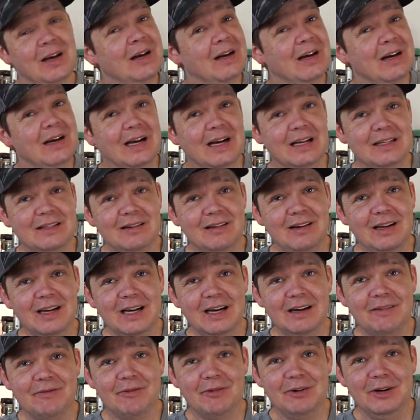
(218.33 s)
right,
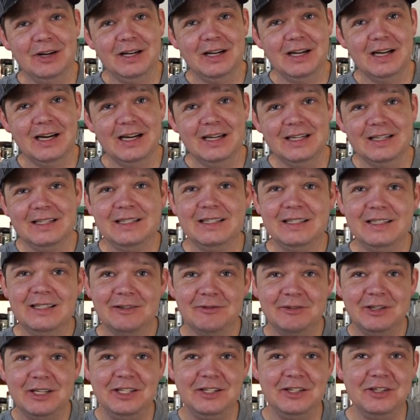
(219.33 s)
that's all I got for you
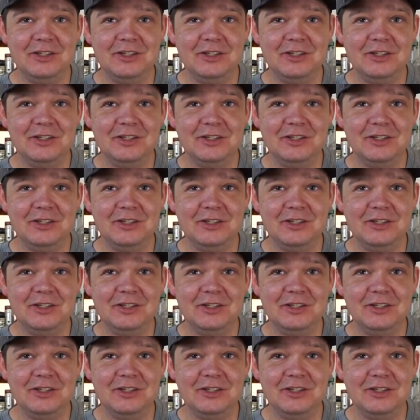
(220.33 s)
today.